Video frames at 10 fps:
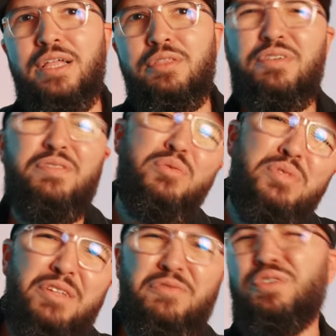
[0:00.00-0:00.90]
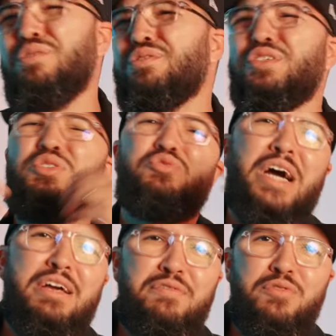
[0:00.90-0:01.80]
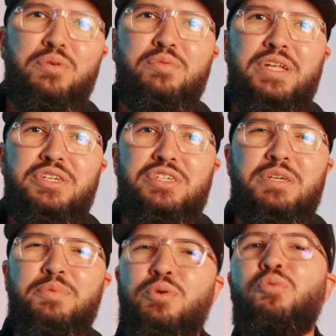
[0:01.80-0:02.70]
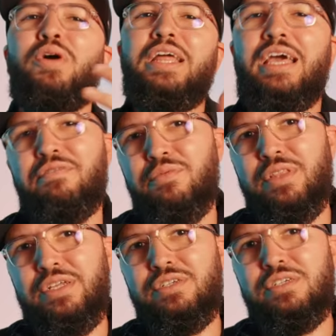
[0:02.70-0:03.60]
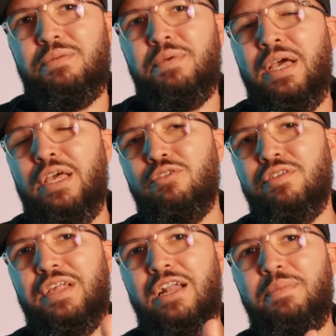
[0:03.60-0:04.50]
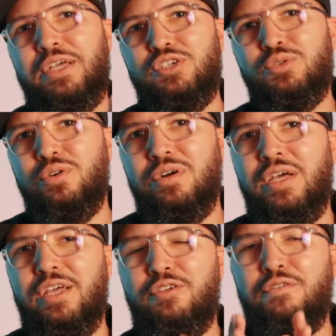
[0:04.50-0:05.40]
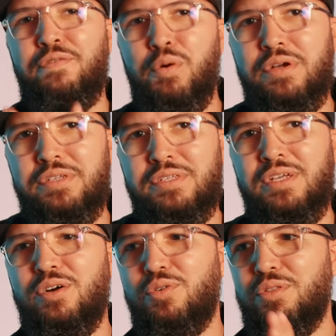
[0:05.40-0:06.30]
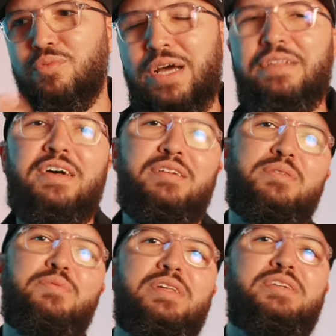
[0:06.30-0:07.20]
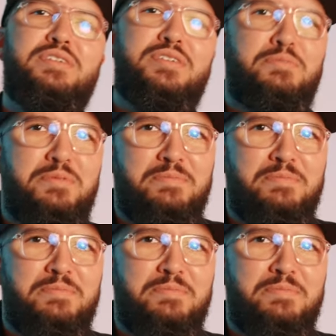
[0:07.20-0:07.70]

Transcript: there is no need for you to strive for a relationship. You already have a relationship. You just got to make sure you're focused on the right side of the relationship.